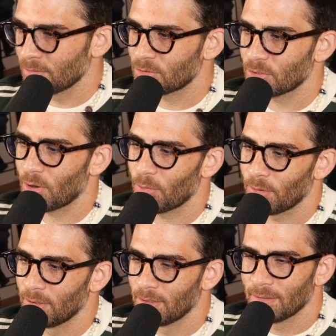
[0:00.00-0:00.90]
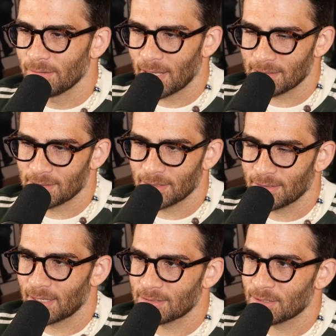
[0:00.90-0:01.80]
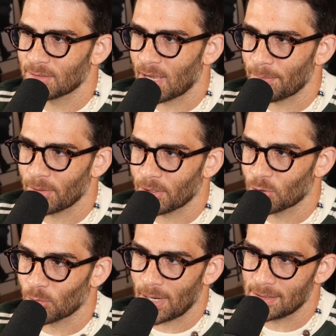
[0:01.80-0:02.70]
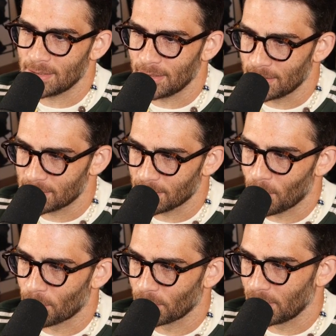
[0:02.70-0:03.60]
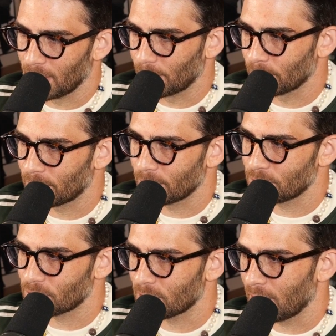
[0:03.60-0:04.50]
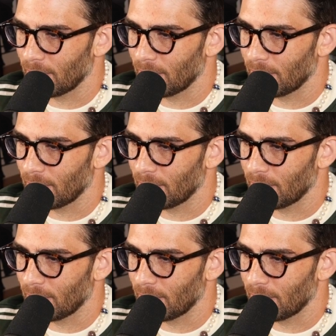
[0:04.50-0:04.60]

So that's the type of craziness over there where they're just like,